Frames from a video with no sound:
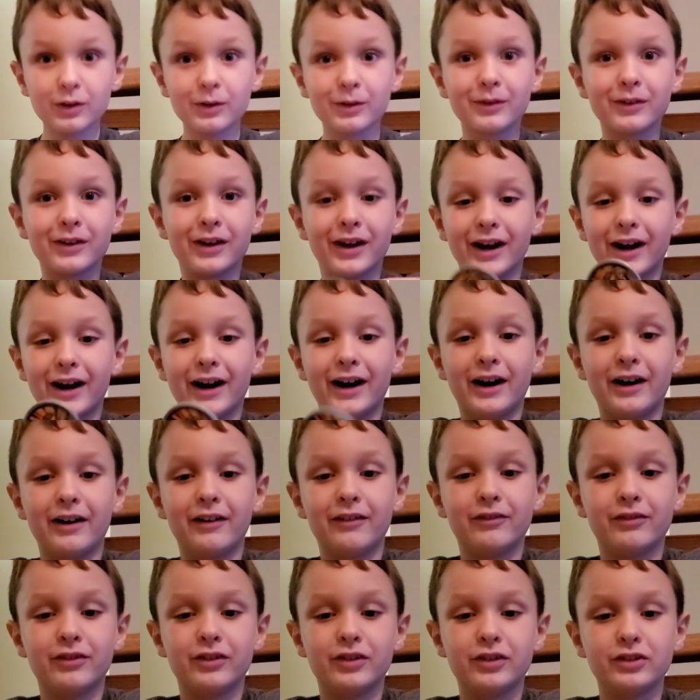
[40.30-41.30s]
We
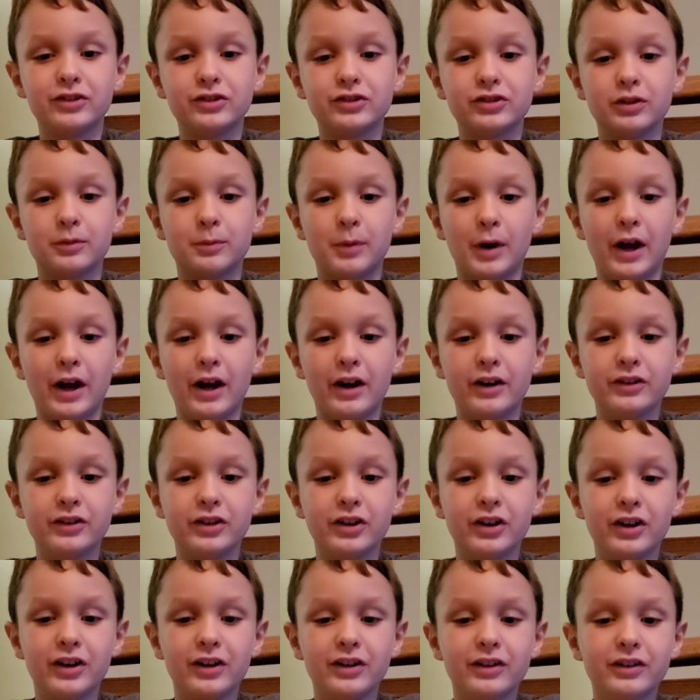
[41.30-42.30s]
have your
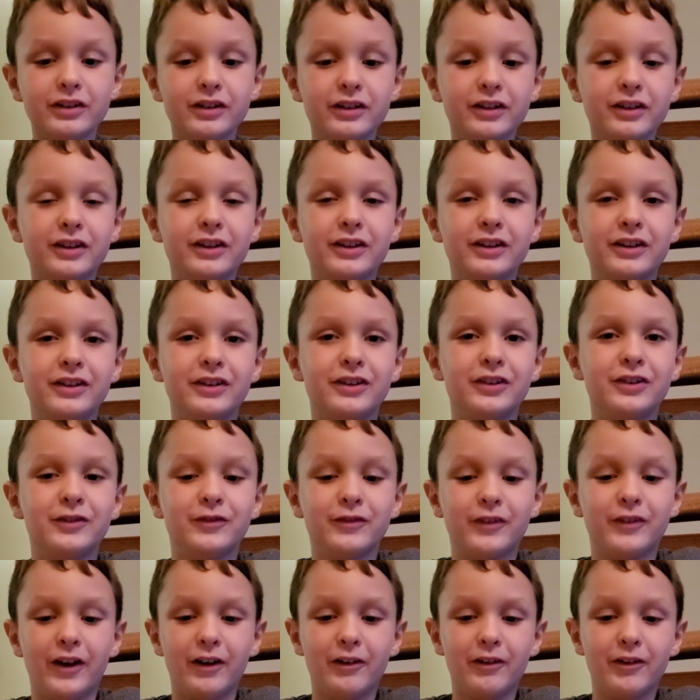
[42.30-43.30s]
Banyan. He is
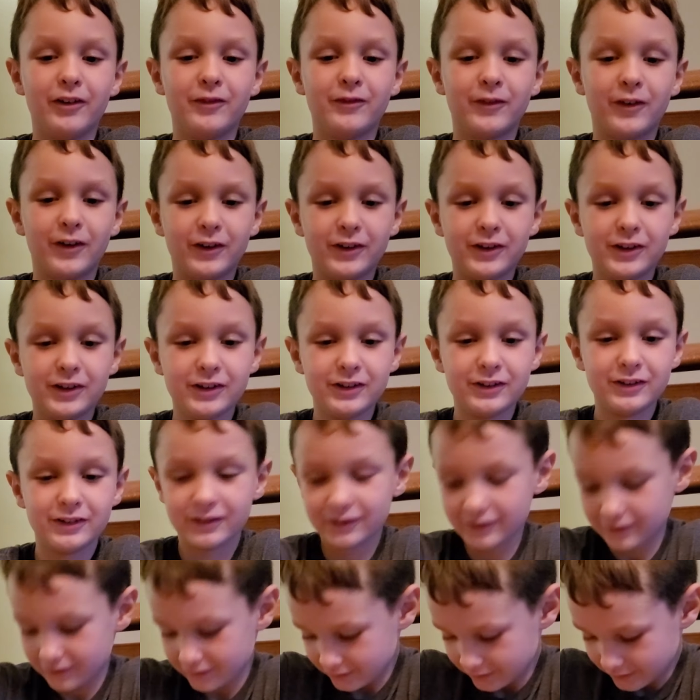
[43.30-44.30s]
very funny.
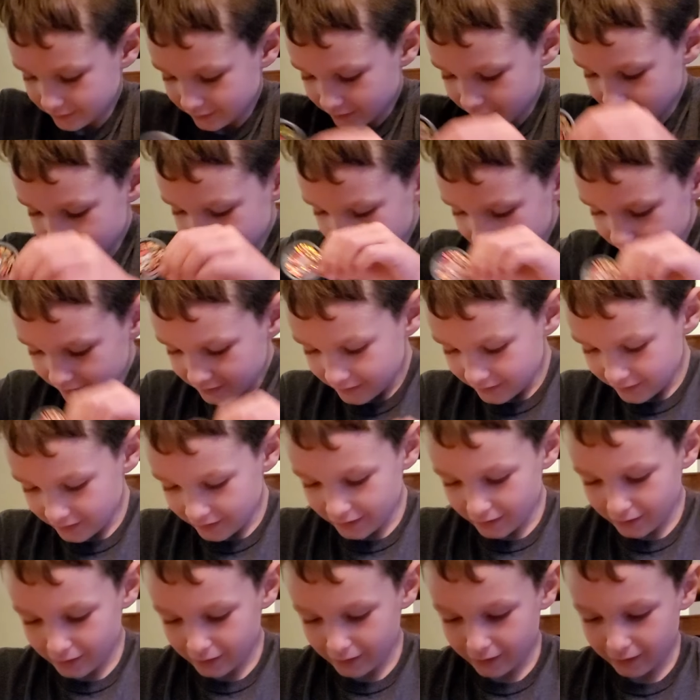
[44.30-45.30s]

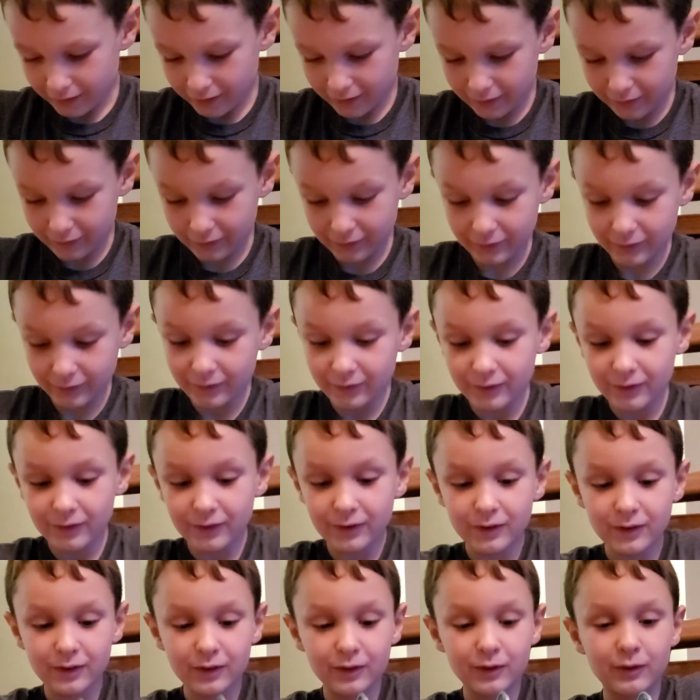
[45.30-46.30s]
And,
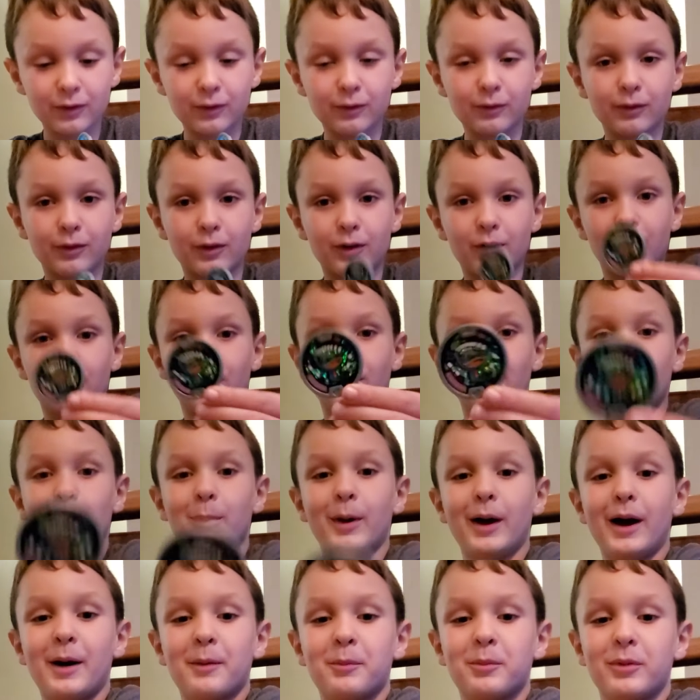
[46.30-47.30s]
well,
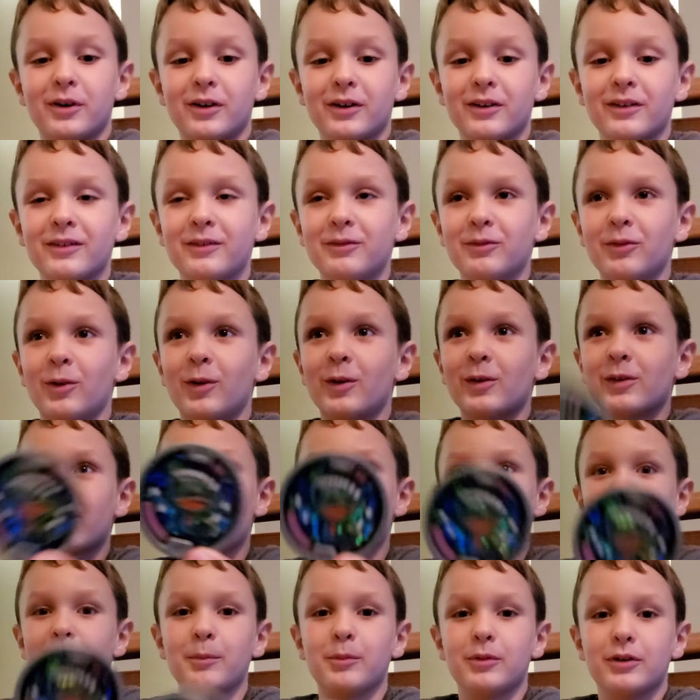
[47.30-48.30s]
Papa.
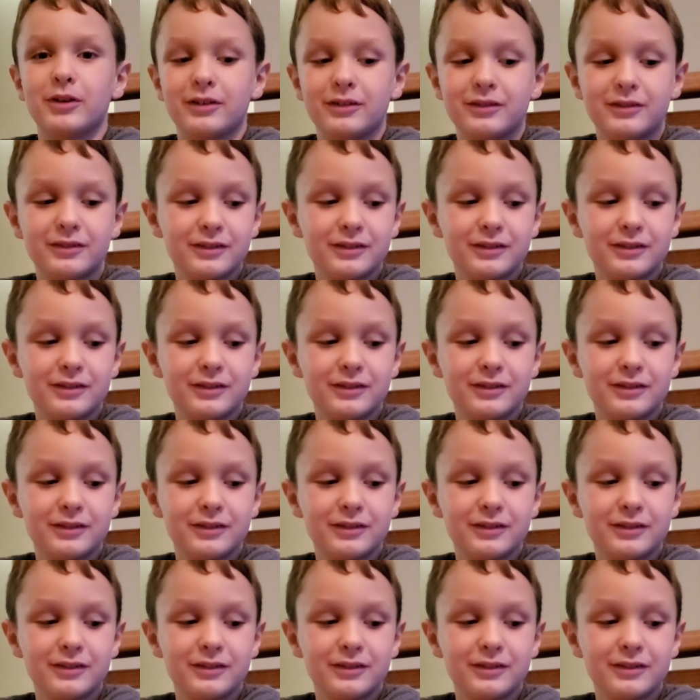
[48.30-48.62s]
Walkappa.